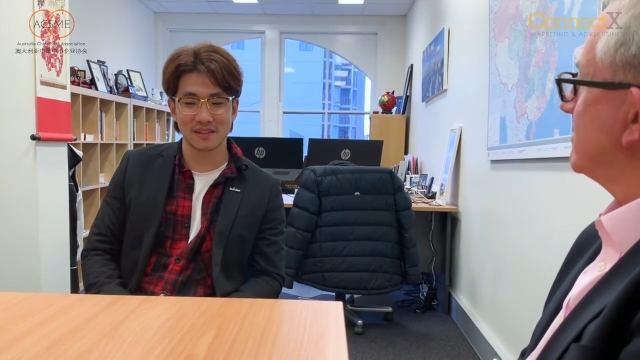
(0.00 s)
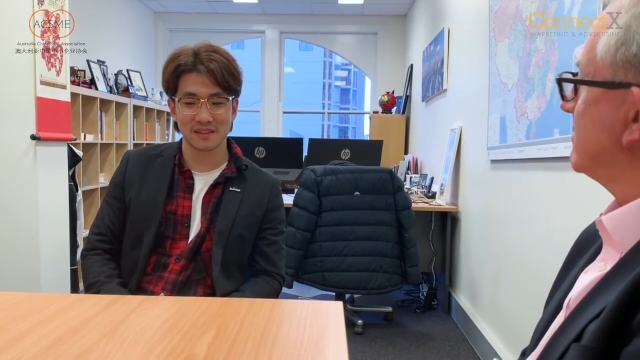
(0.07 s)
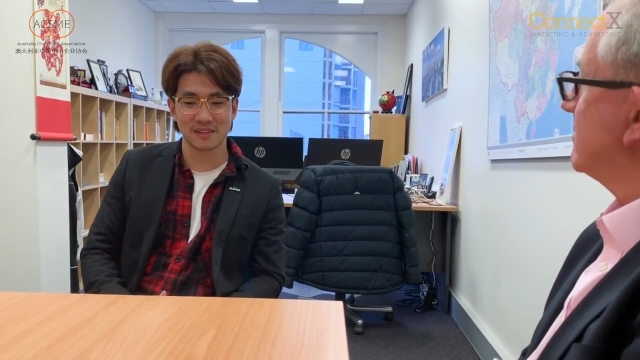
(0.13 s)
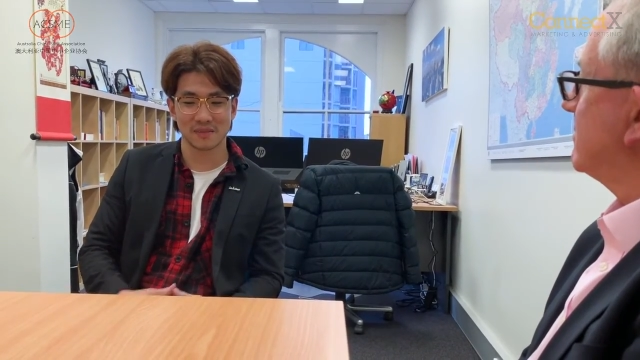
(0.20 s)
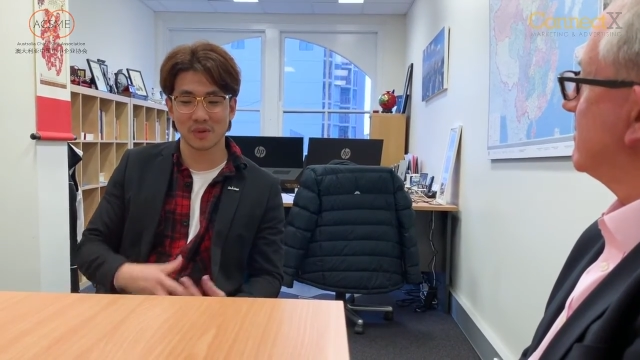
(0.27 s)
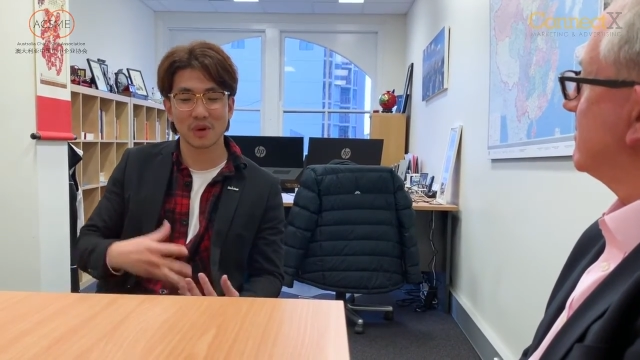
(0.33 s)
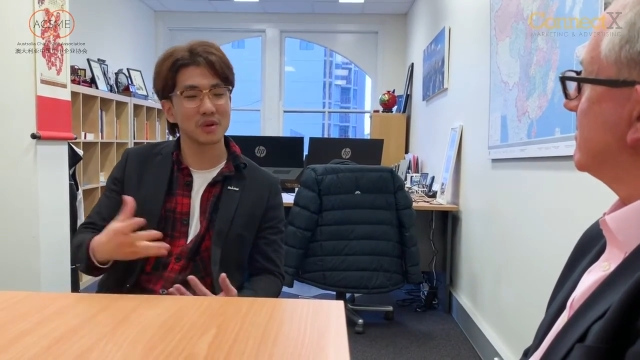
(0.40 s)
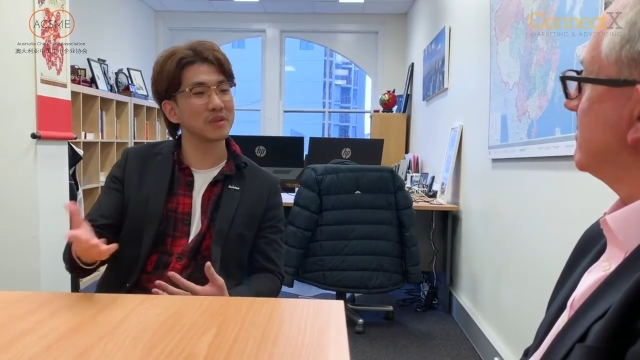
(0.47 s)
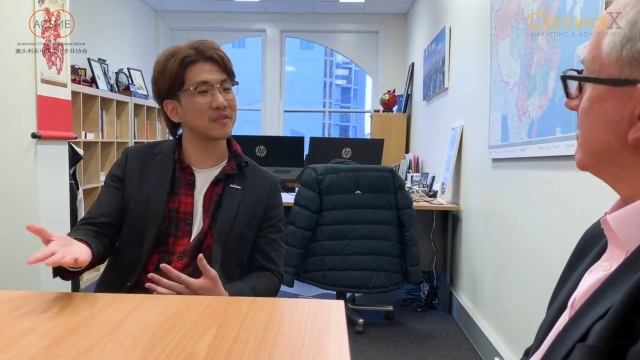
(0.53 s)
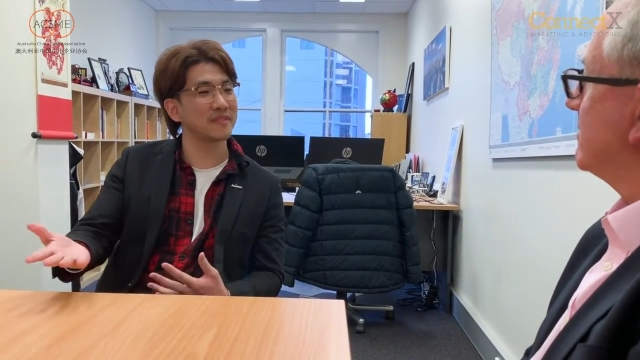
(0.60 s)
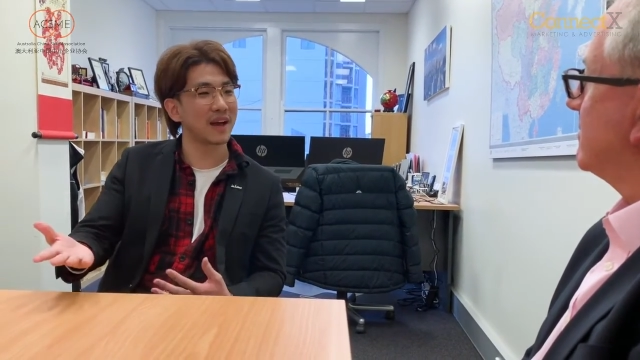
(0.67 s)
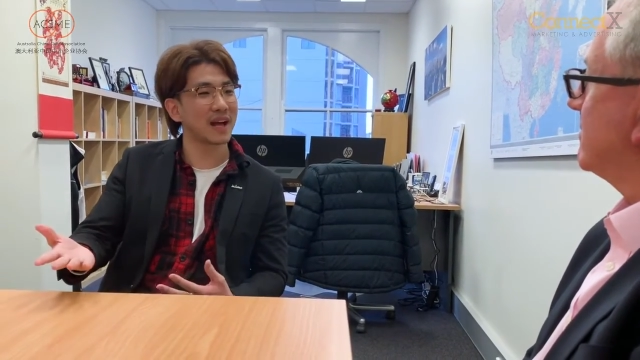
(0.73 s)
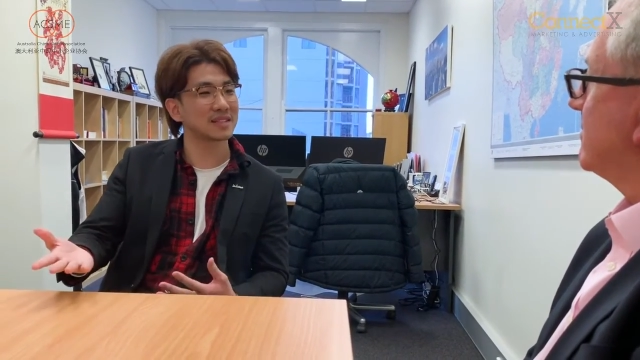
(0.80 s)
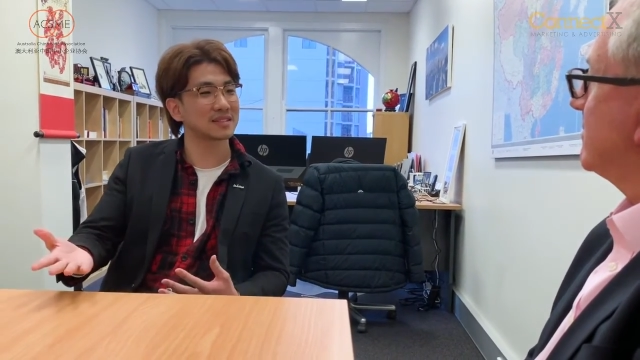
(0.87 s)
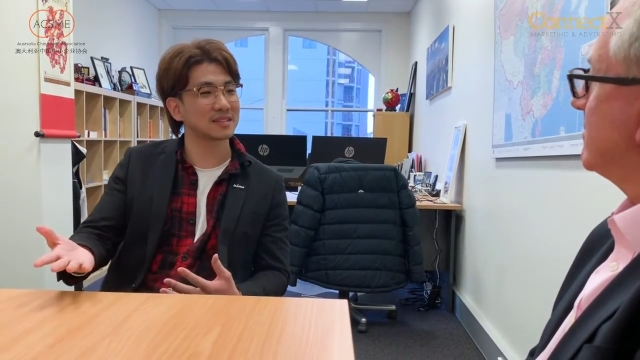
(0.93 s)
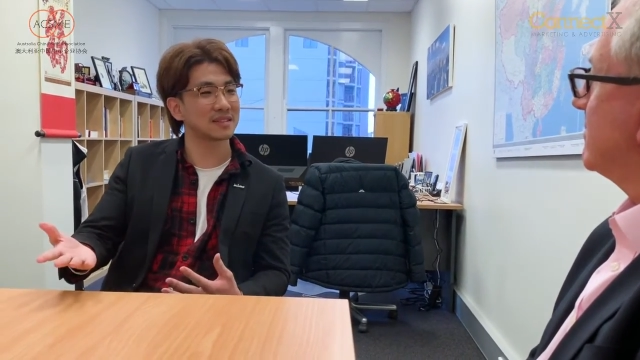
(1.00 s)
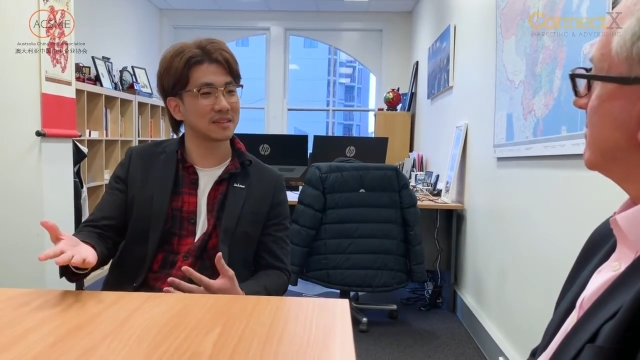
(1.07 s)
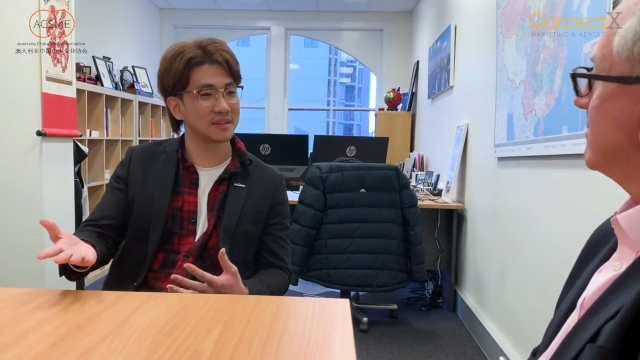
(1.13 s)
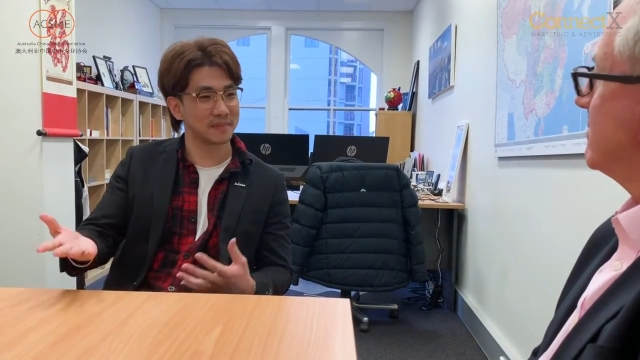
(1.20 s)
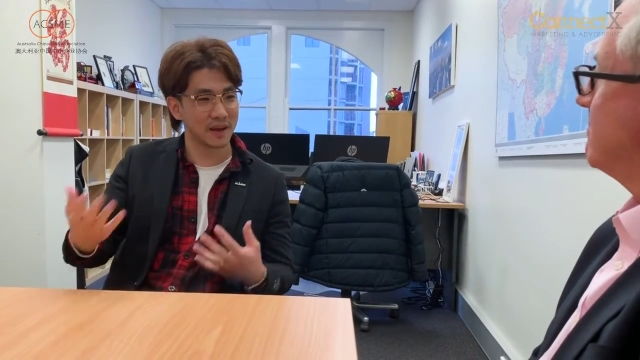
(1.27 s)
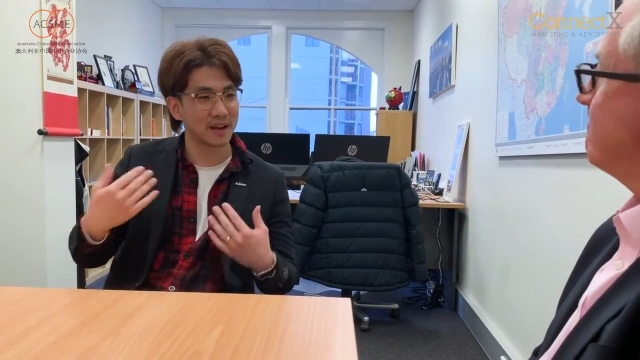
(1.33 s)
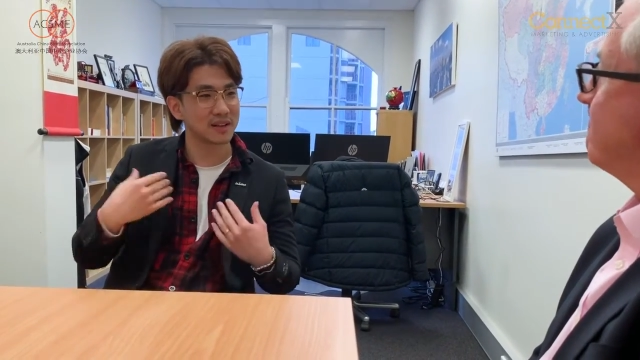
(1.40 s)
the more you invest,
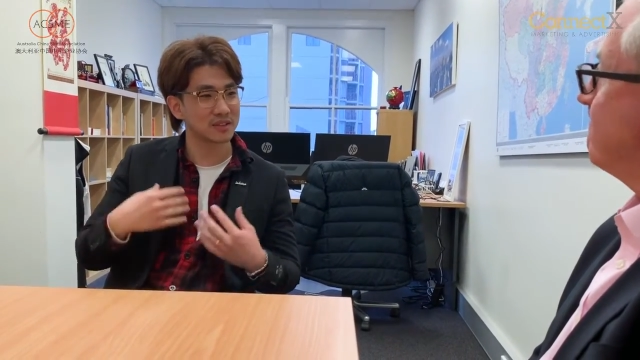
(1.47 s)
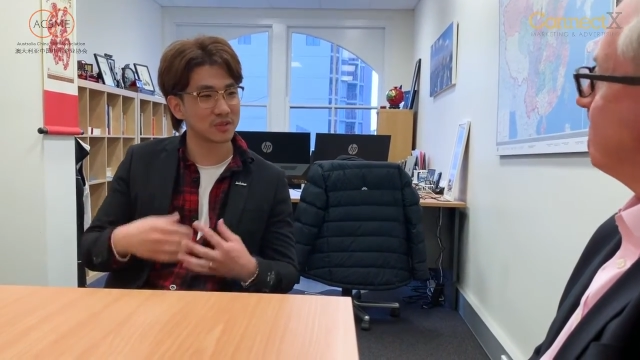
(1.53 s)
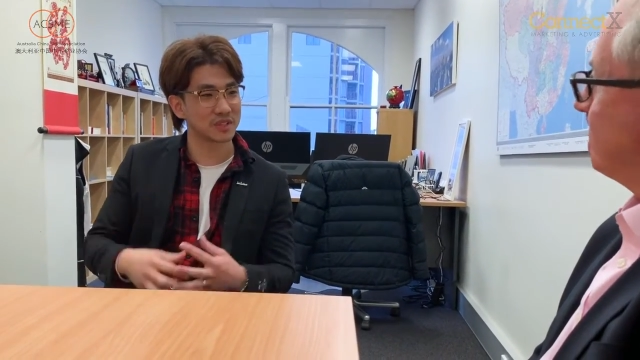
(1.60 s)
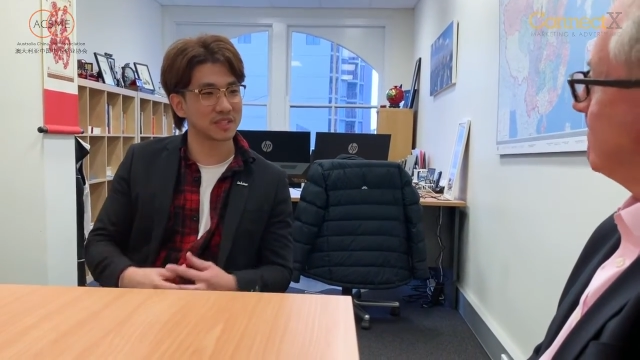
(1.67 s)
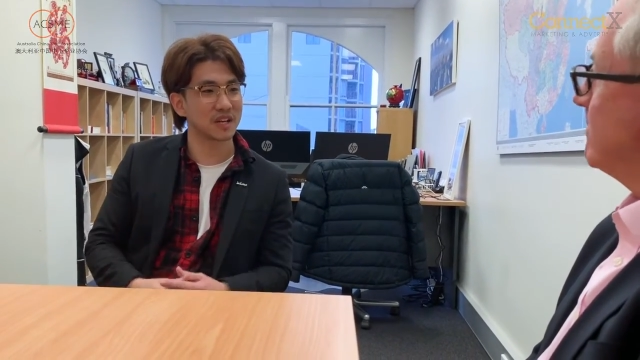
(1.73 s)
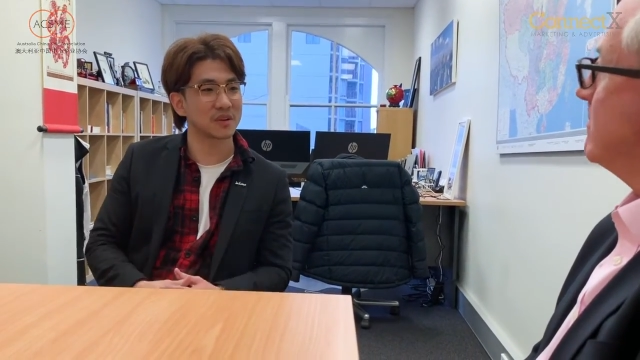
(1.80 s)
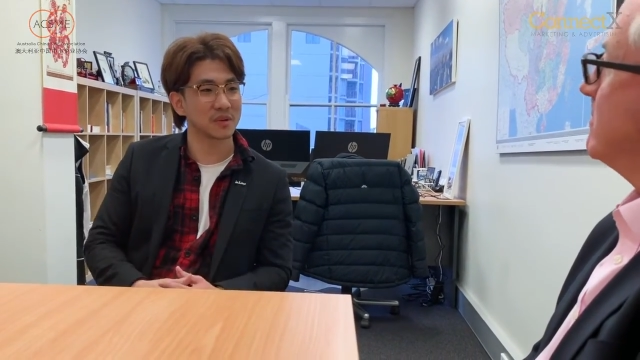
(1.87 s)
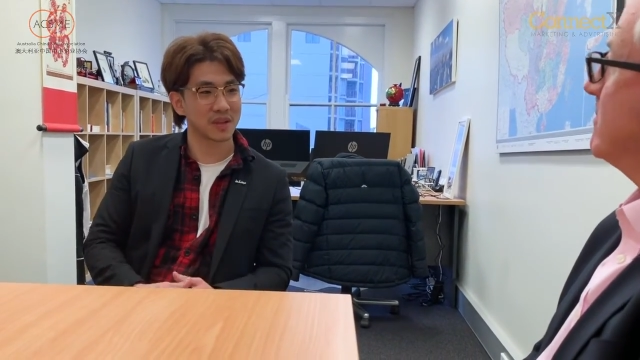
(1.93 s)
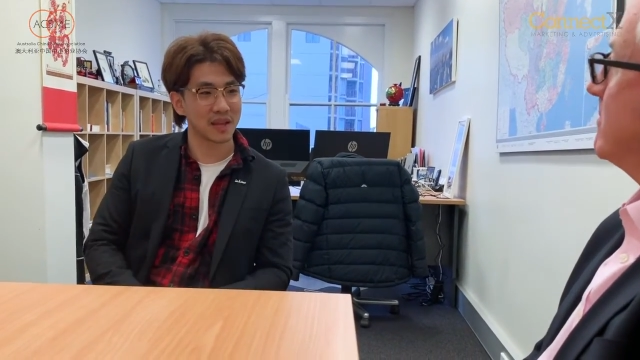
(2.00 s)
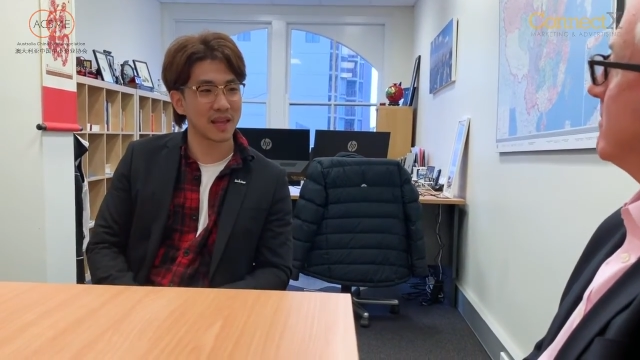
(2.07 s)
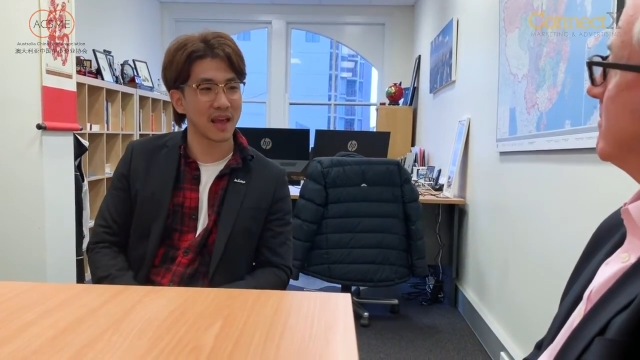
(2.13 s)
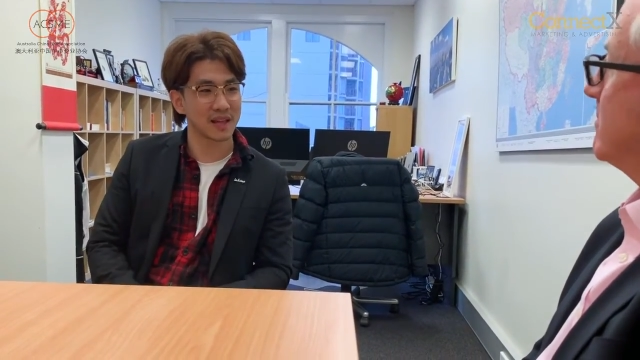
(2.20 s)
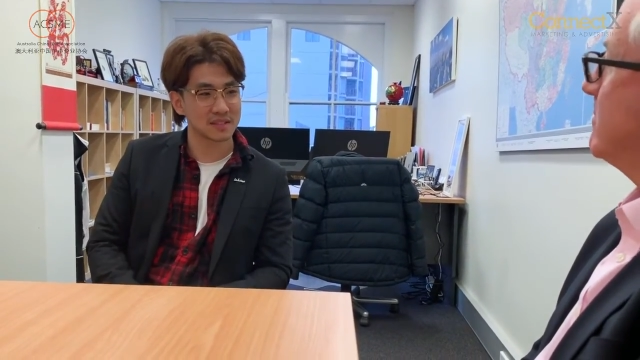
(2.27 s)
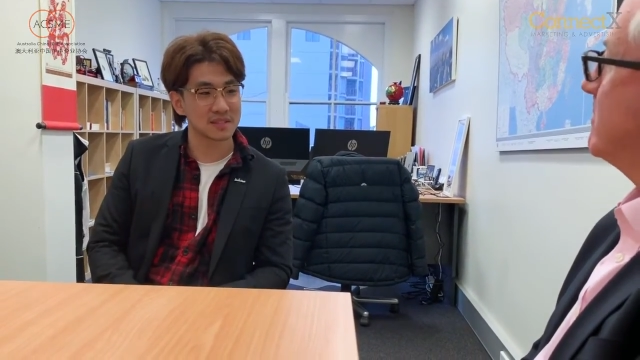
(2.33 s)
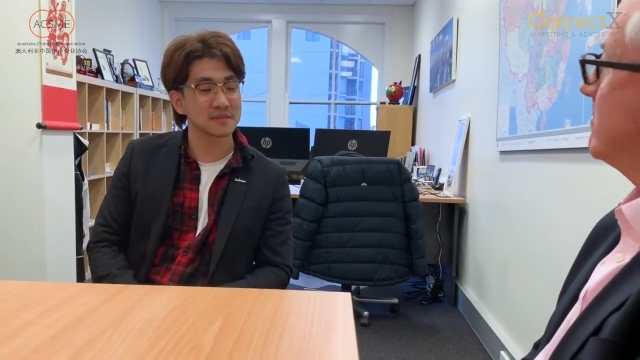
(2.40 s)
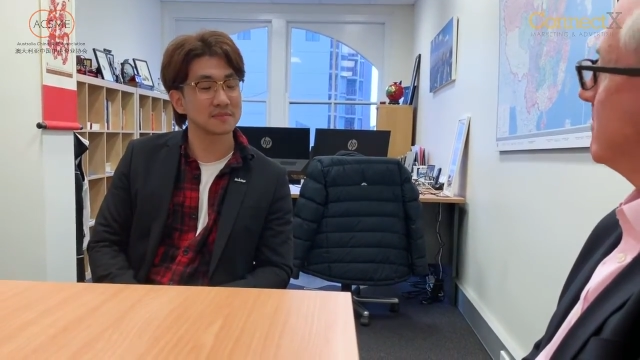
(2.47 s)
the better the result you can get.